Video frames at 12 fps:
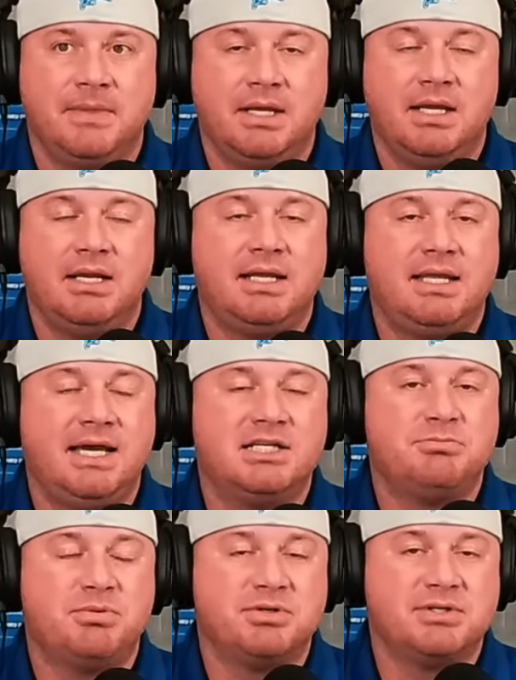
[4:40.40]
And a catch
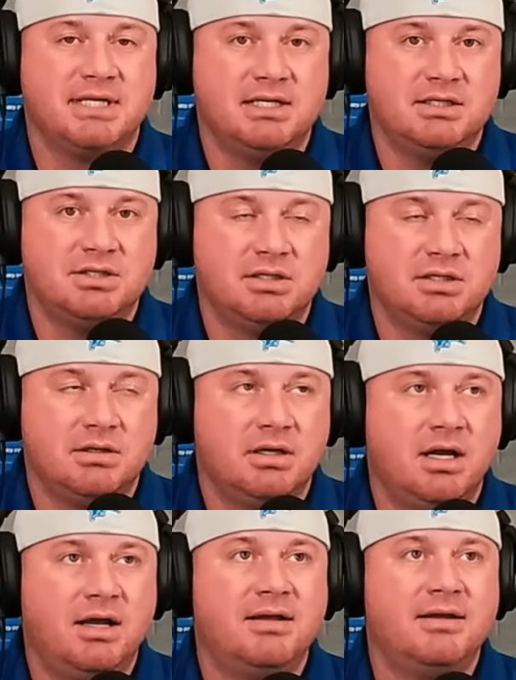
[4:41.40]
percentage
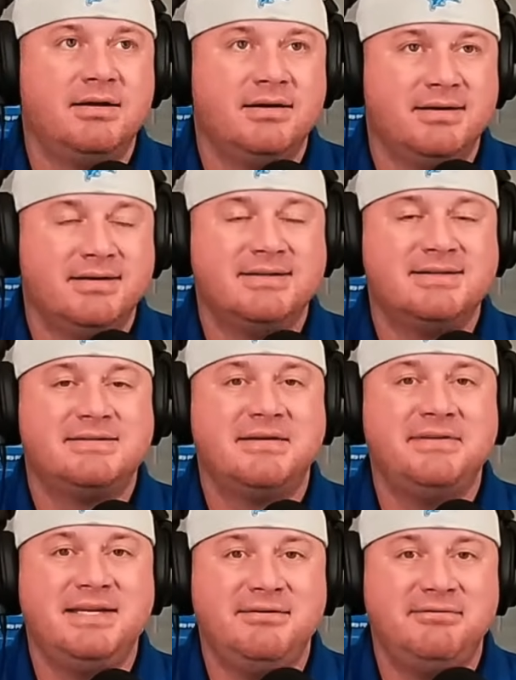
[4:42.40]

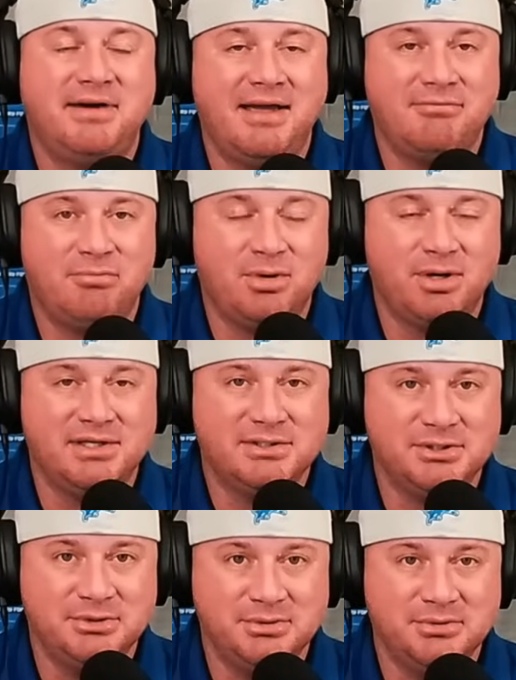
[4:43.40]
seventy-five point
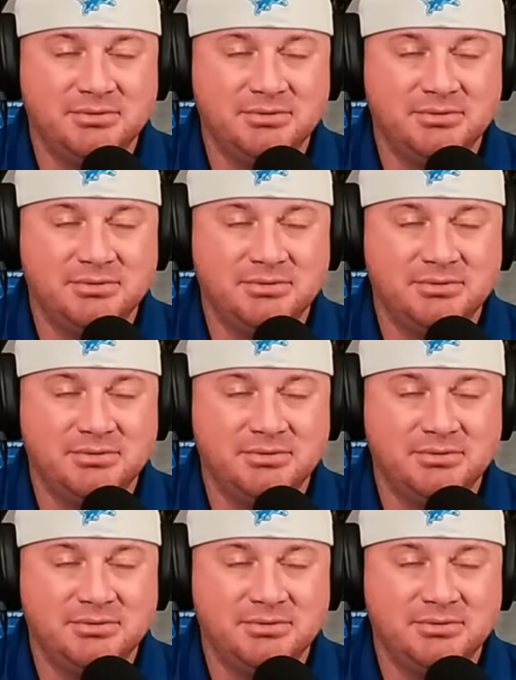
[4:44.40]
two.